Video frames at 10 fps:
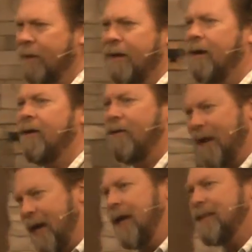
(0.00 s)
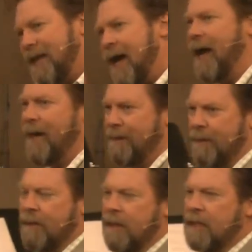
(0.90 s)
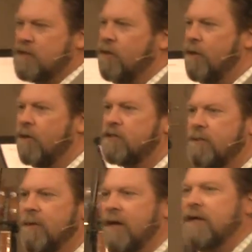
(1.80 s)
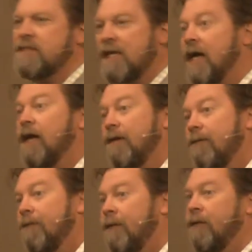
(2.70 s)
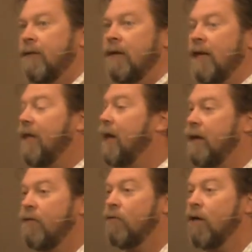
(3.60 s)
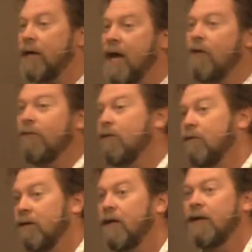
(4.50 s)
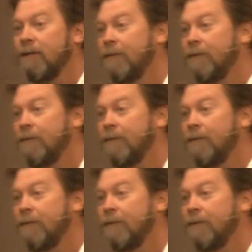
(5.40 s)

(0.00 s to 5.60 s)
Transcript: no, I like that. And so he goes and marries that. And then it doesn't work out real good.